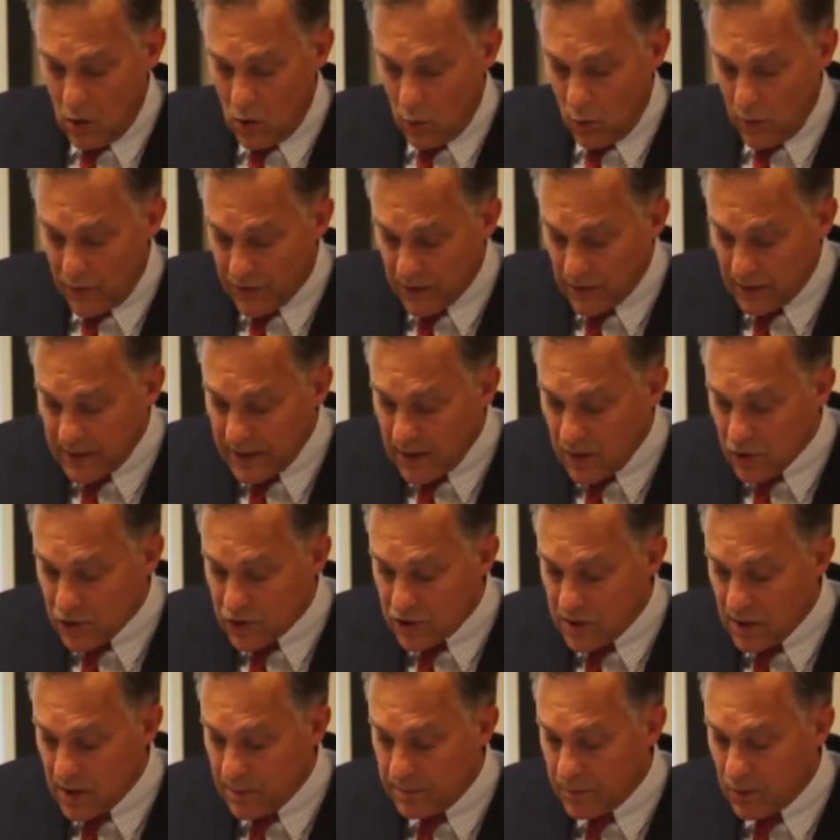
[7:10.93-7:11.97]
With the
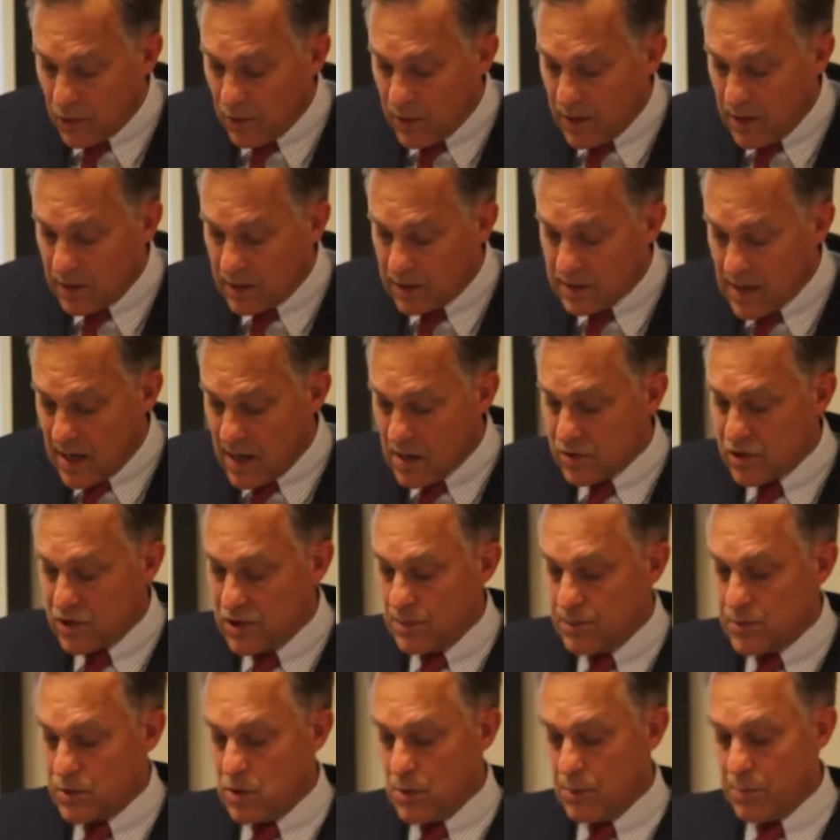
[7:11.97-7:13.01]
leadership Green
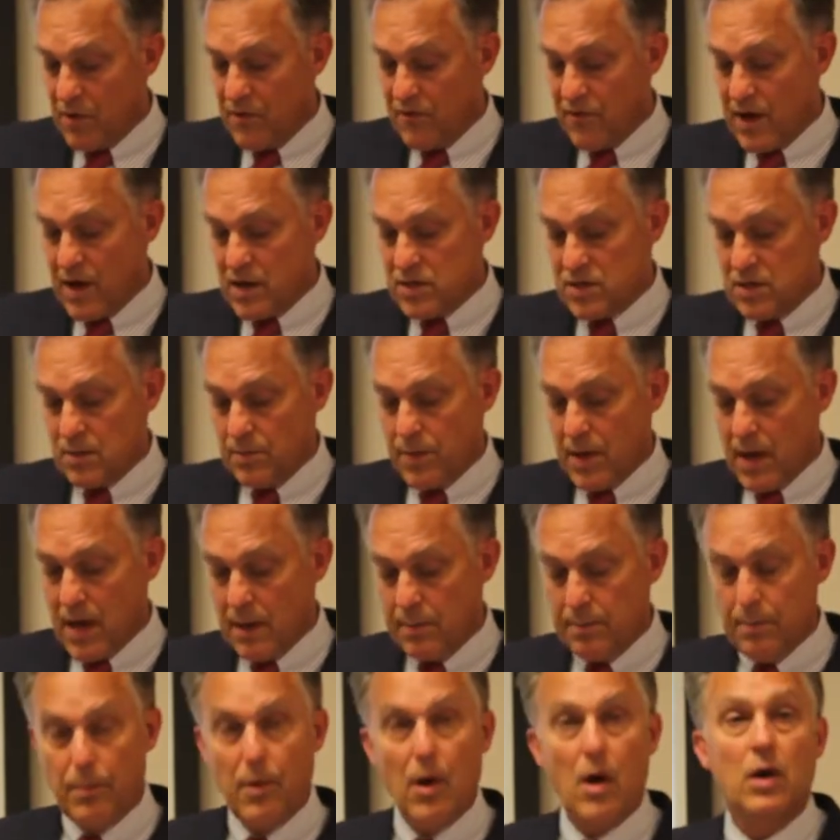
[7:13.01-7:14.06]
Township Supervisor
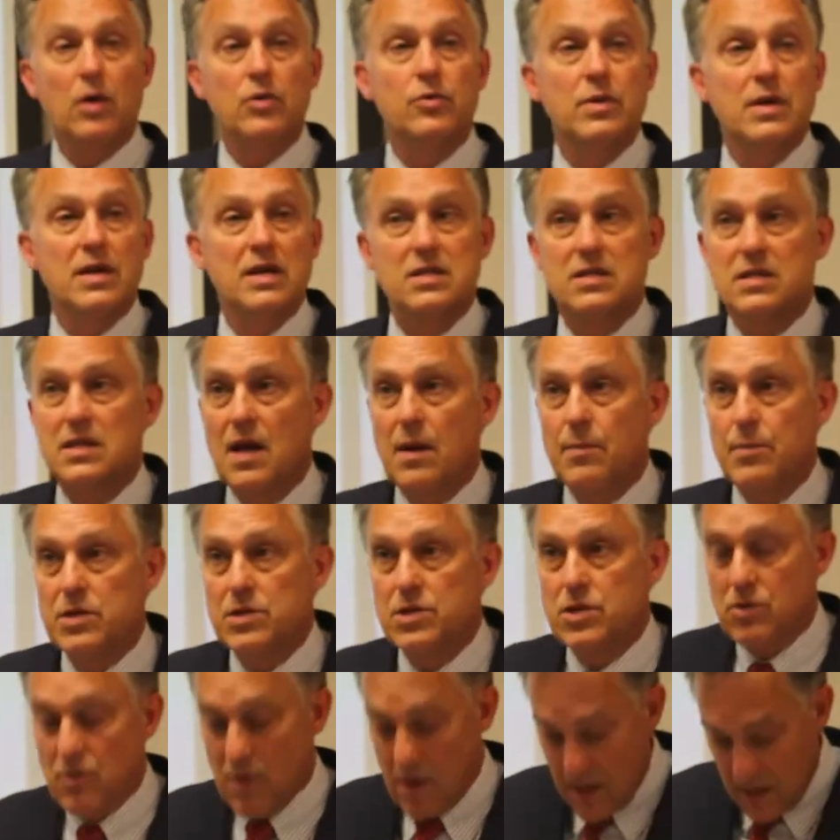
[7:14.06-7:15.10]
Bob Baldwin has
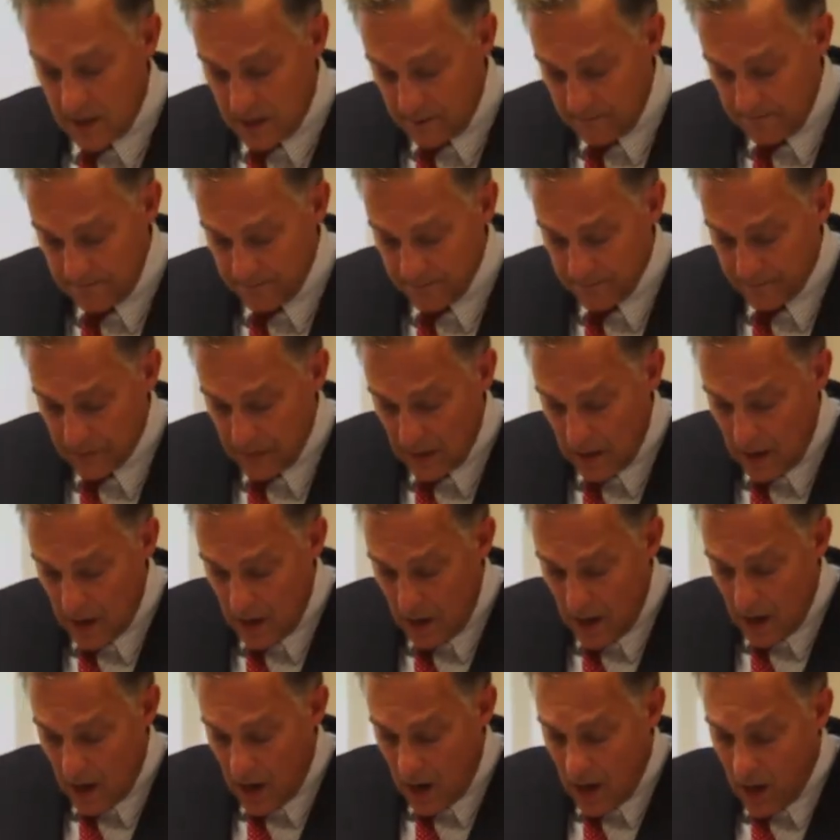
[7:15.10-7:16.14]
demonstrated,
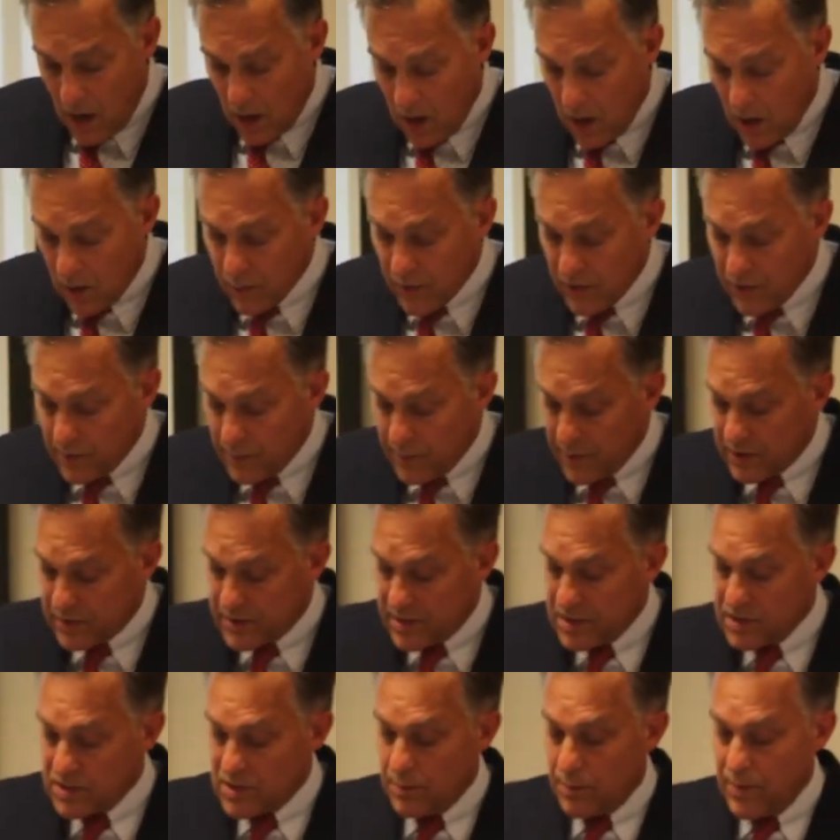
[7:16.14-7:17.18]
along with the
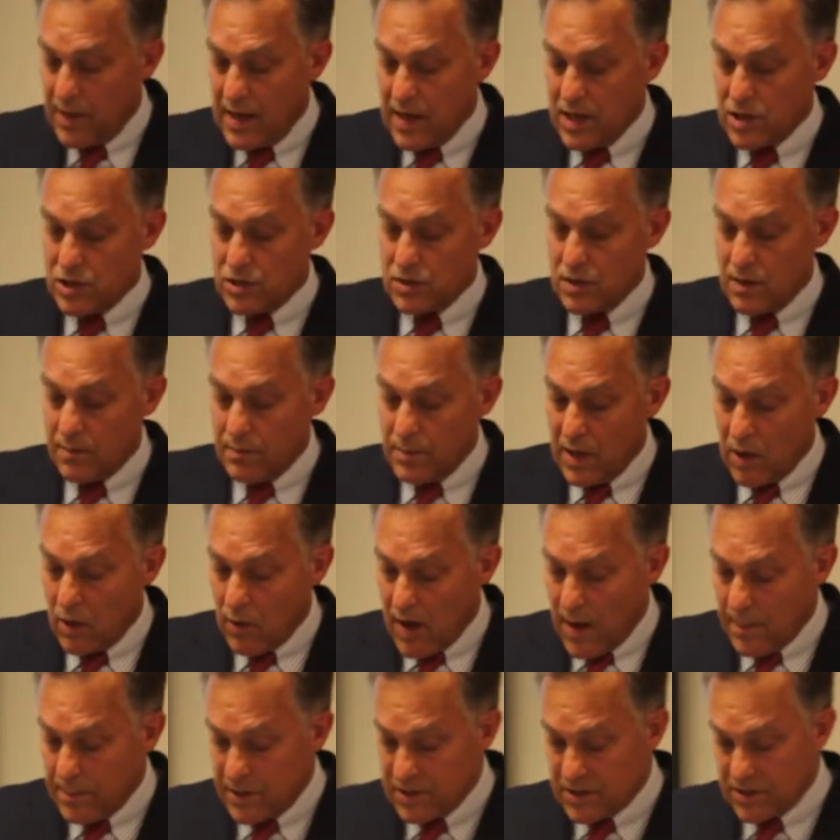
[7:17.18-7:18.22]
participation of Big
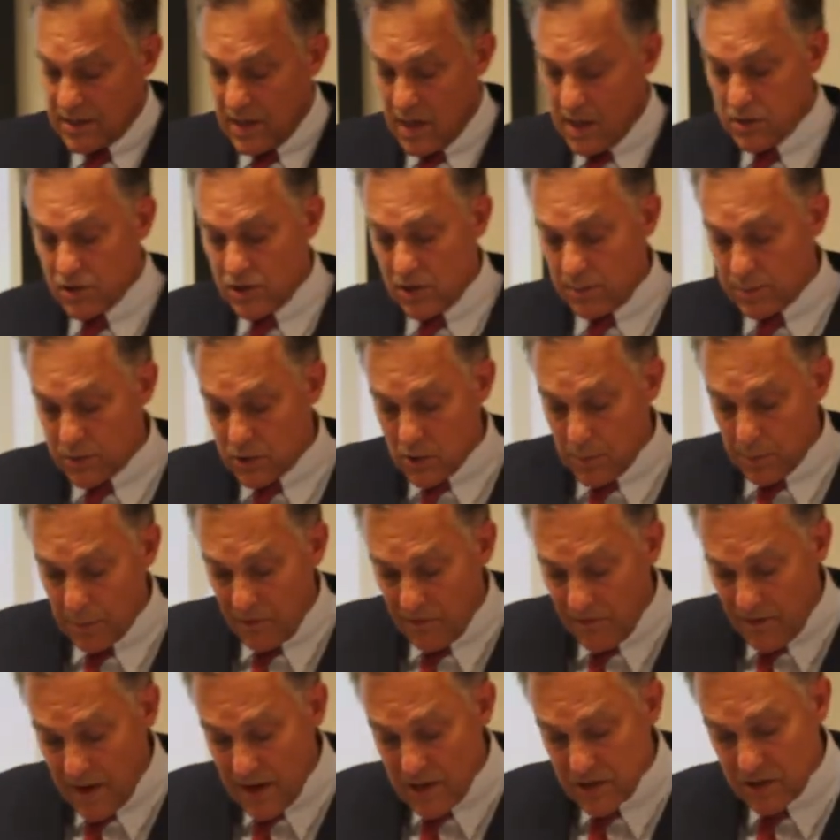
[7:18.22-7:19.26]
Rapids Township
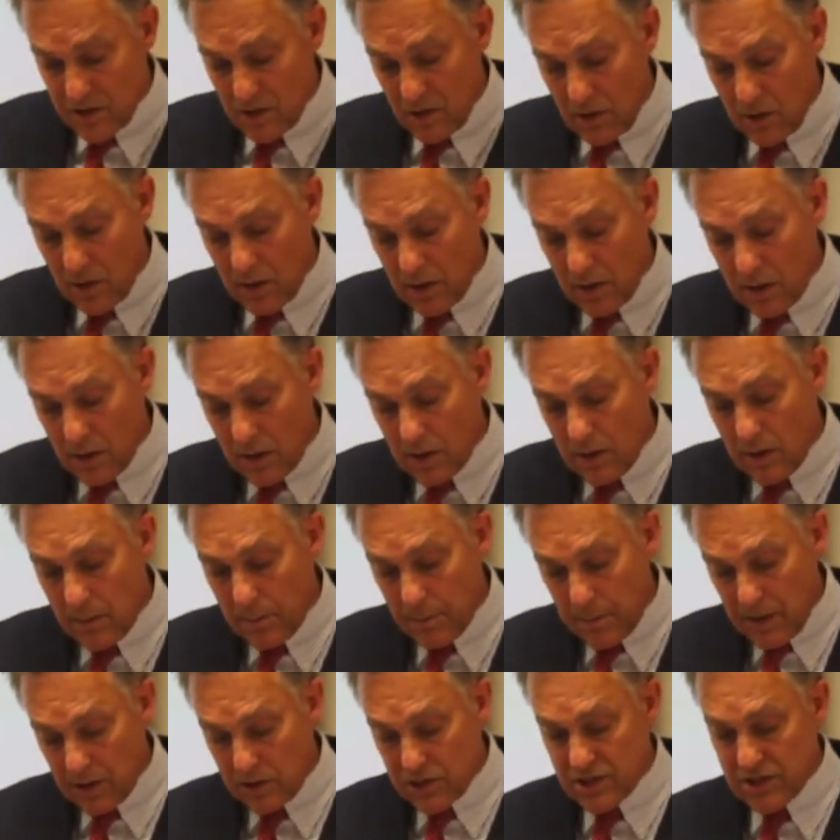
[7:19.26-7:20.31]
Supervisor
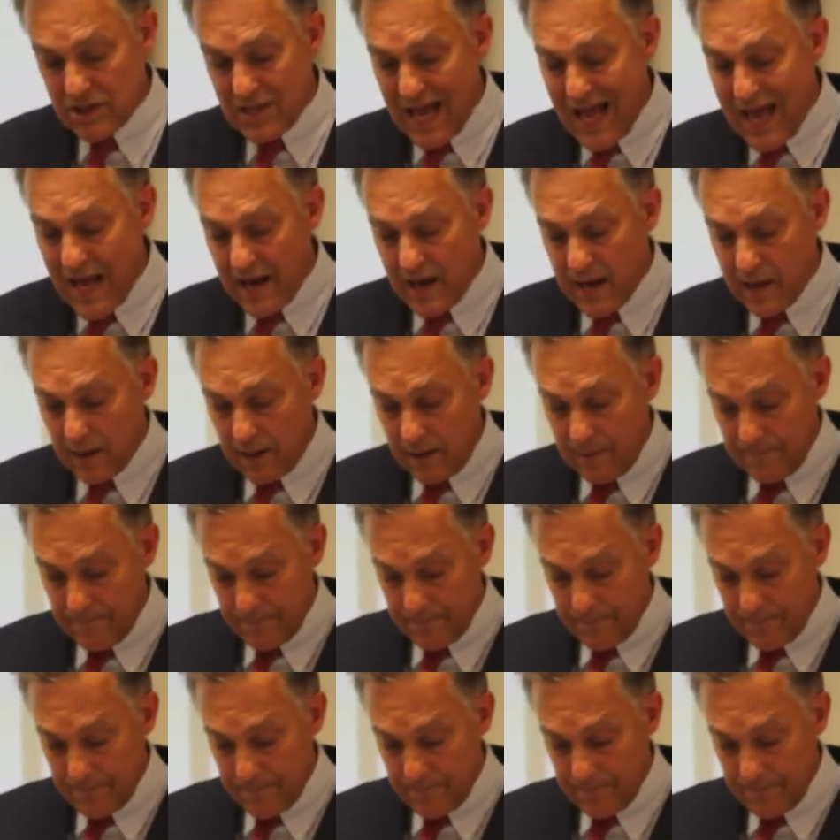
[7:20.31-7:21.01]
Bill Stanek,